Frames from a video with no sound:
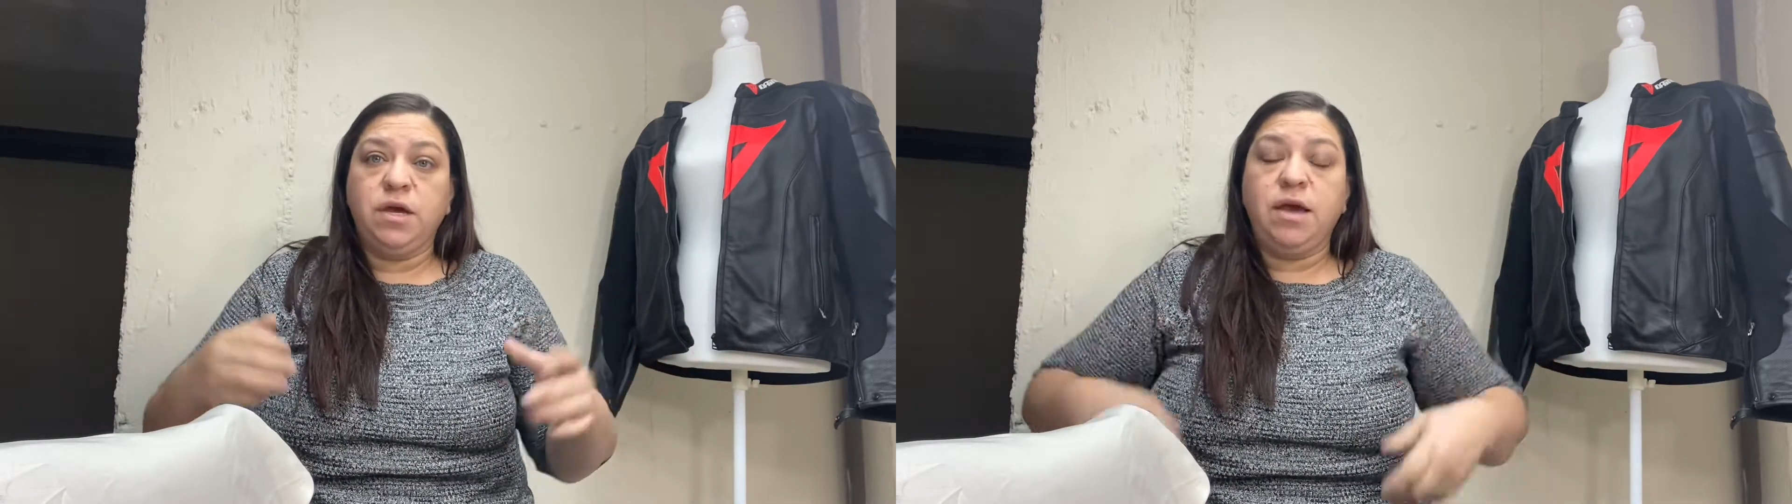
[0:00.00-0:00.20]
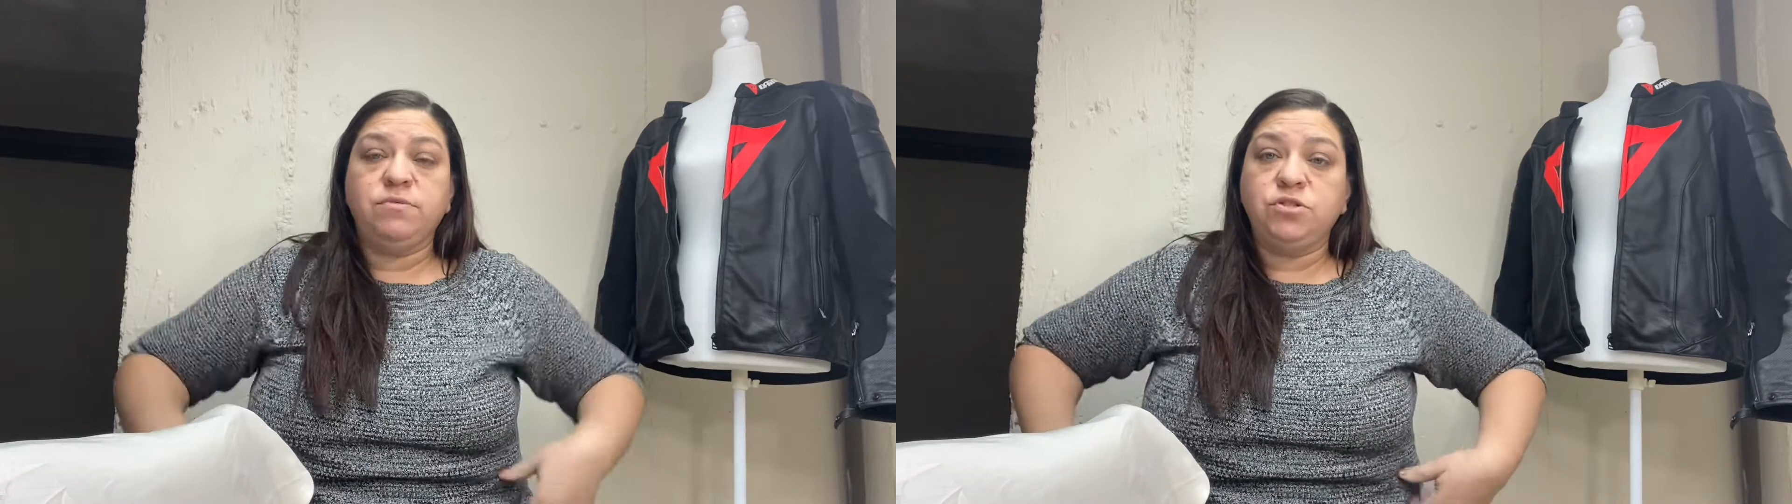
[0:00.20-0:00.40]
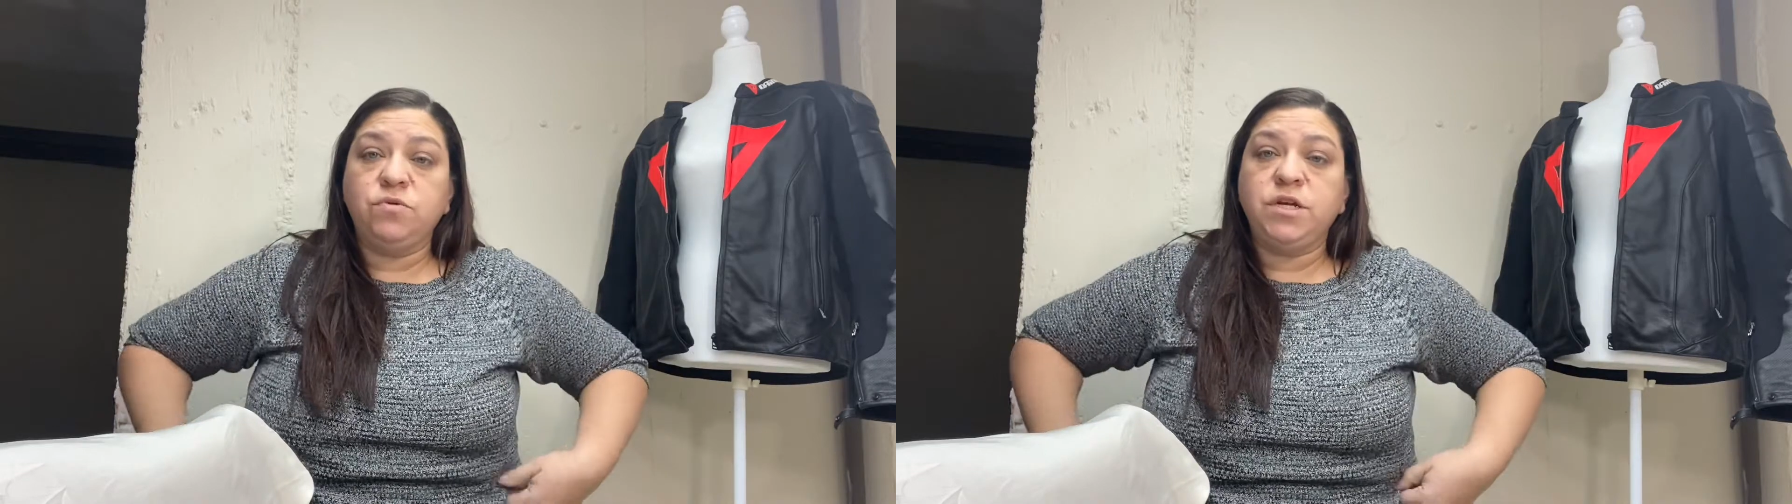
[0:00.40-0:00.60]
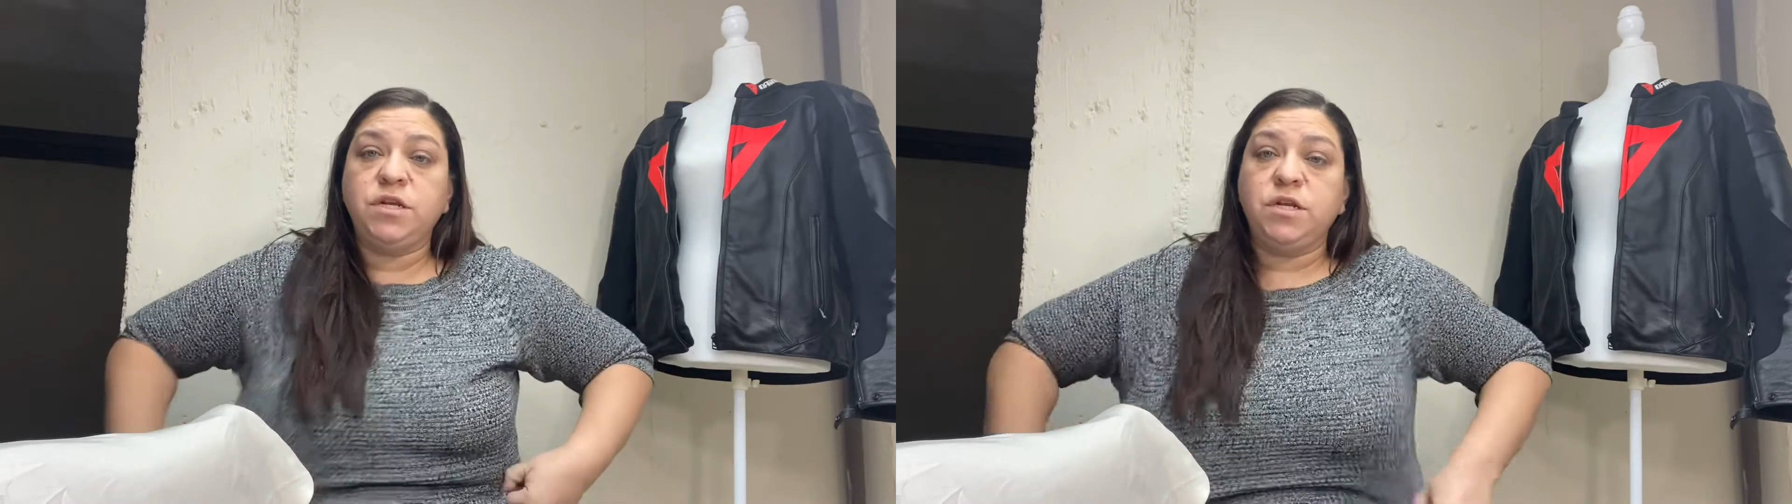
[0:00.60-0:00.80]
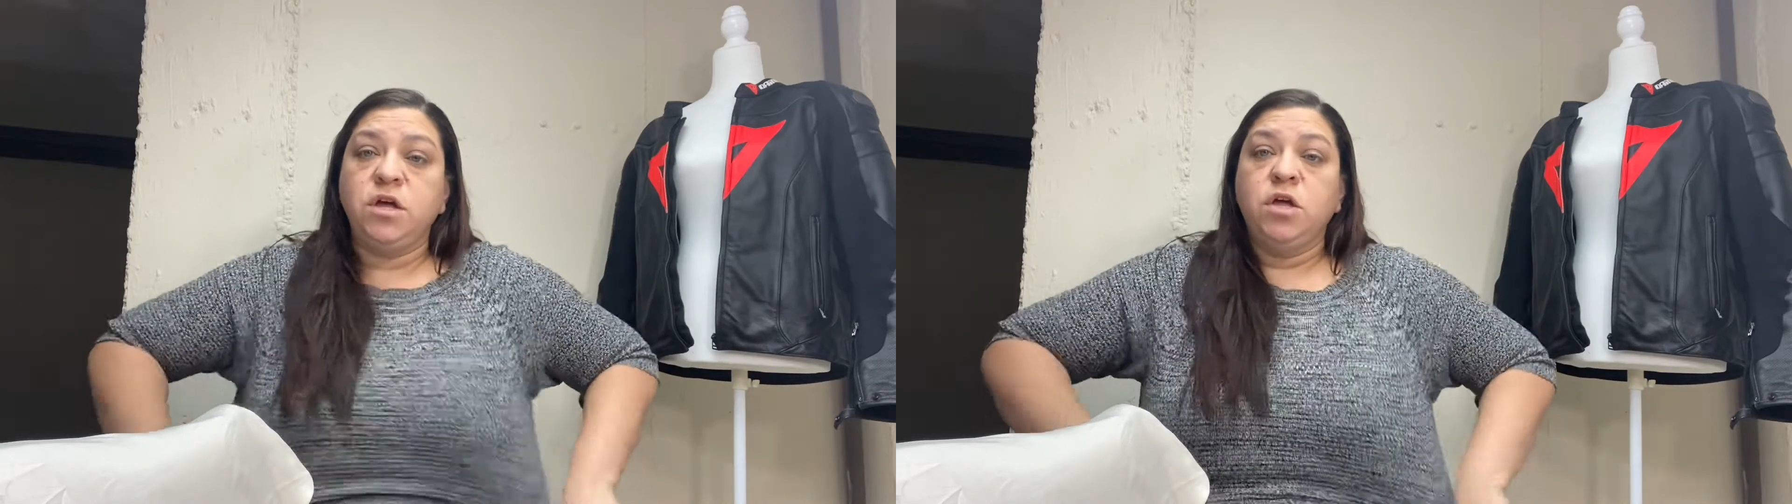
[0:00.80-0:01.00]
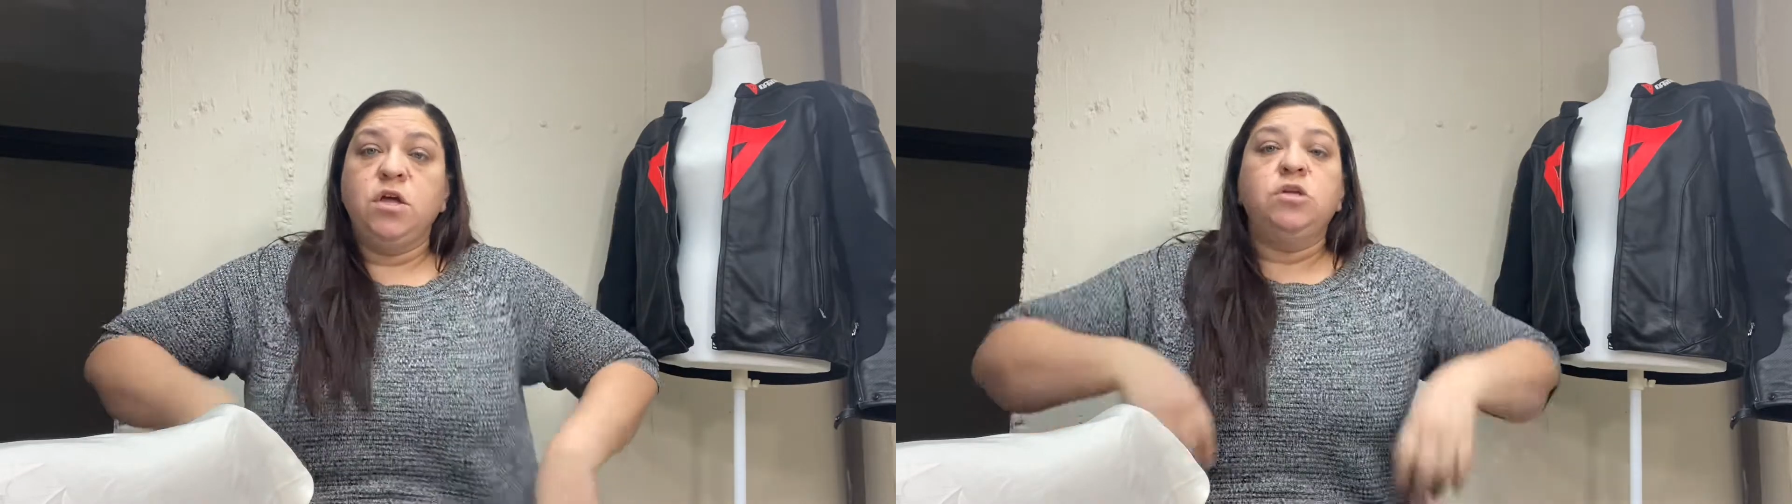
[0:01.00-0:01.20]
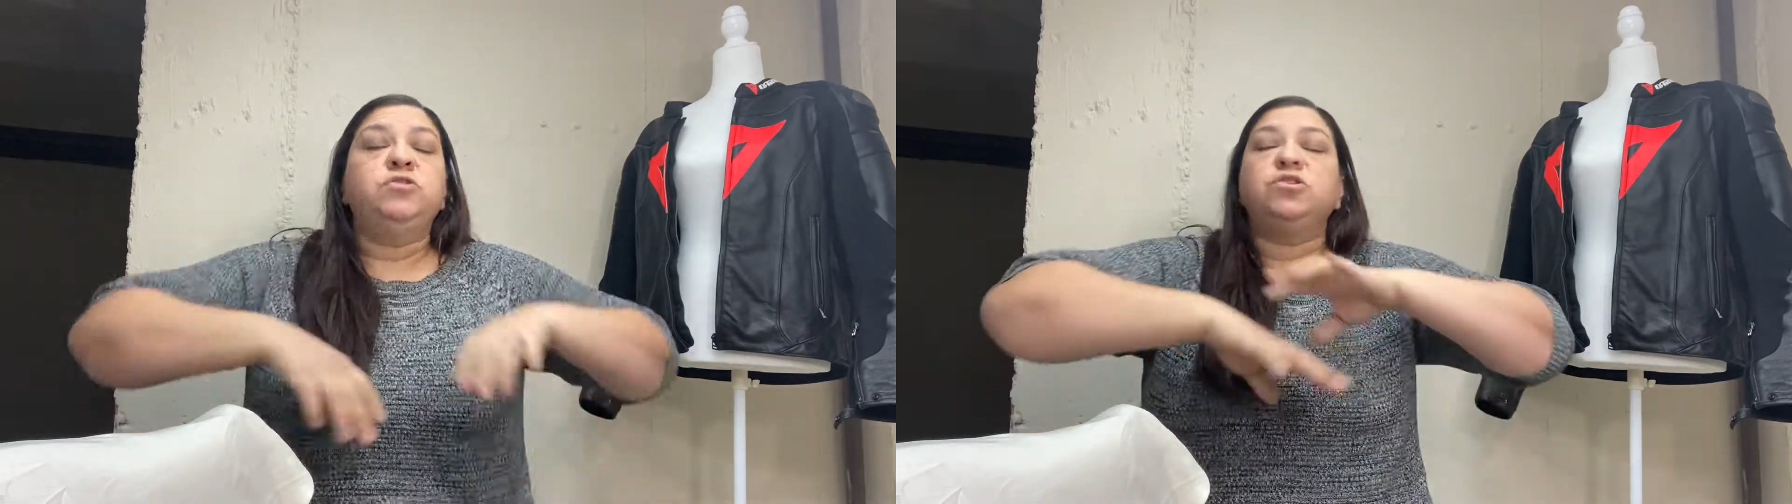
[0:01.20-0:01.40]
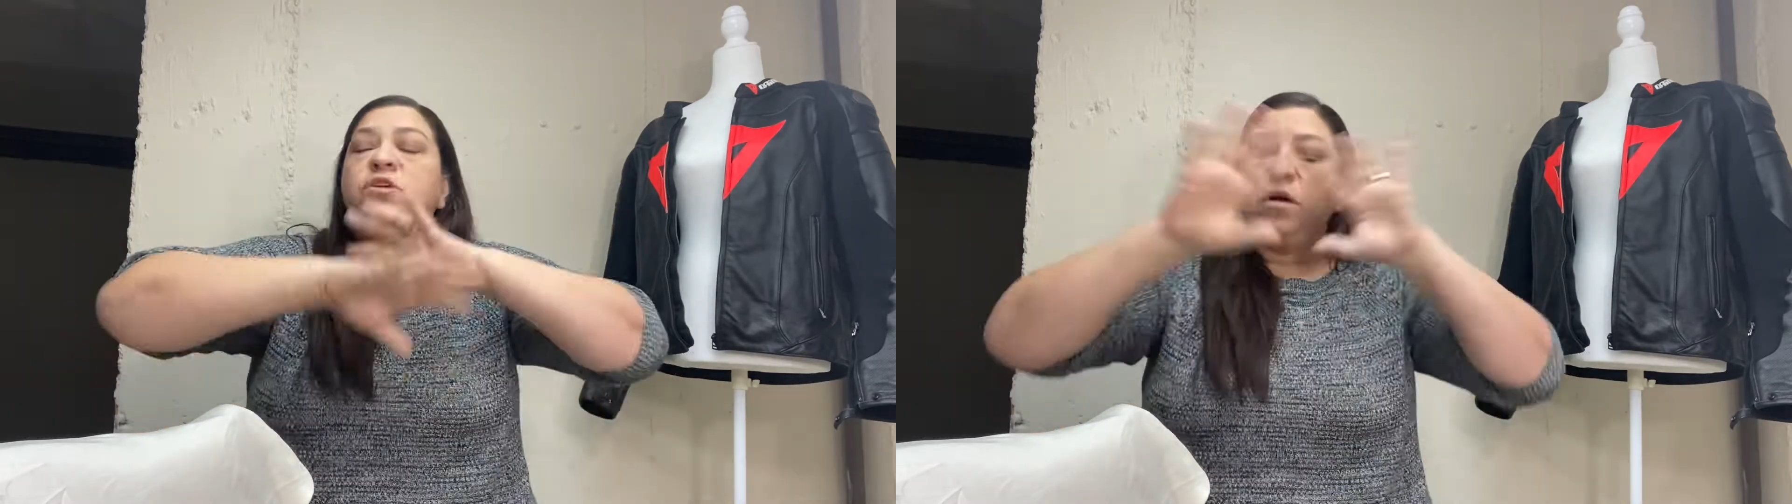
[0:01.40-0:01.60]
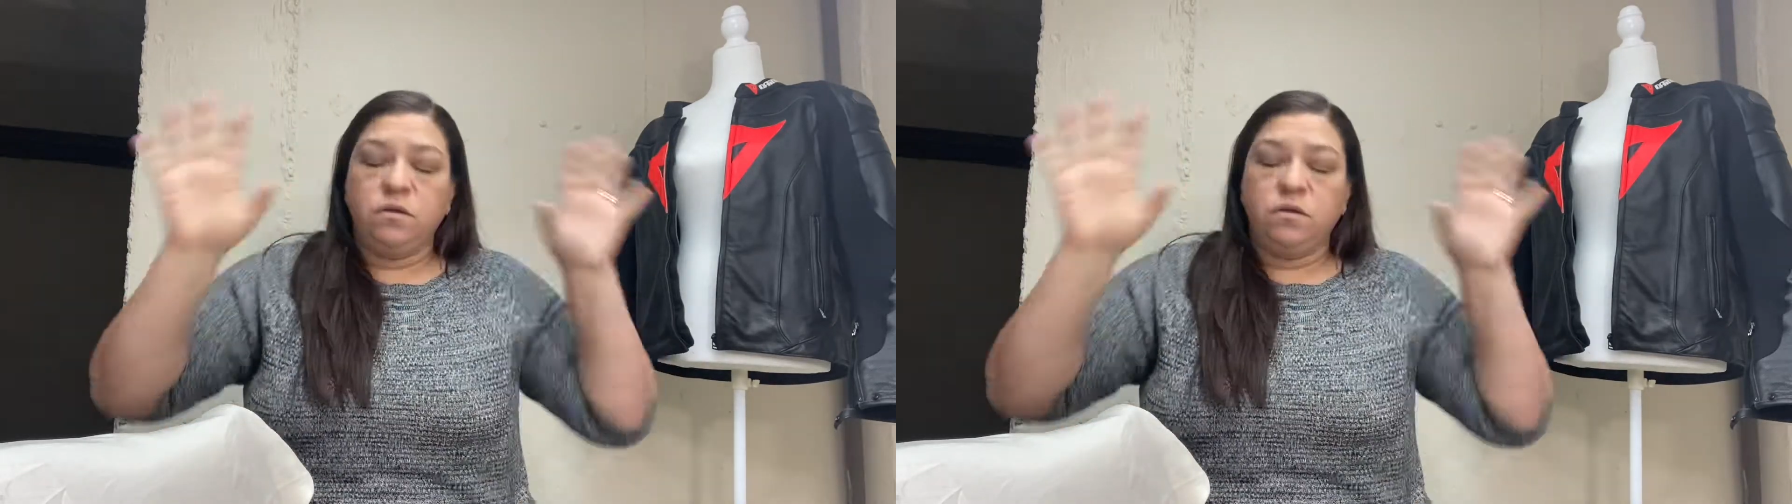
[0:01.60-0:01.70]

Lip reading: I was donated just